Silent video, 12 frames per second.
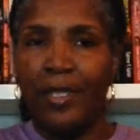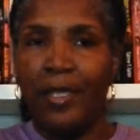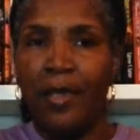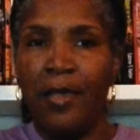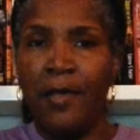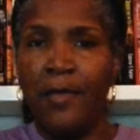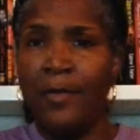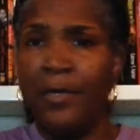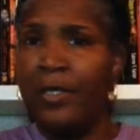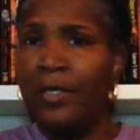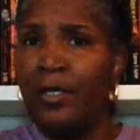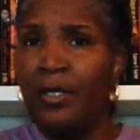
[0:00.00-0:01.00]
Um,
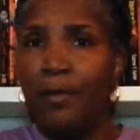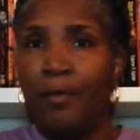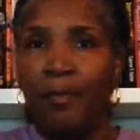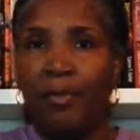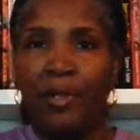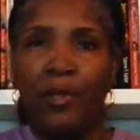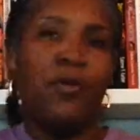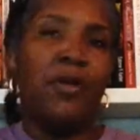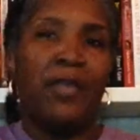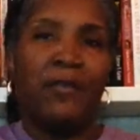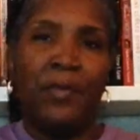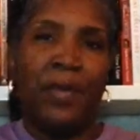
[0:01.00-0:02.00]
blew
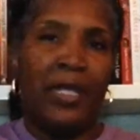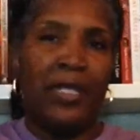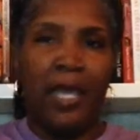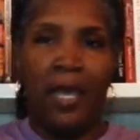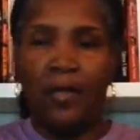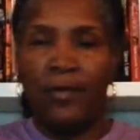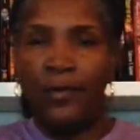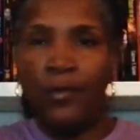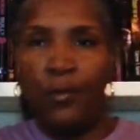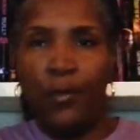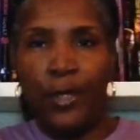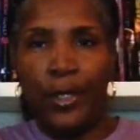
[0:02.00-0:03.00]
everybody out of the
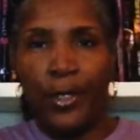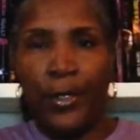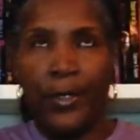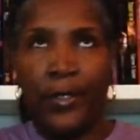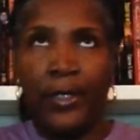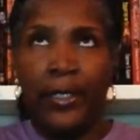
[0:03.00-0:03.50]
water,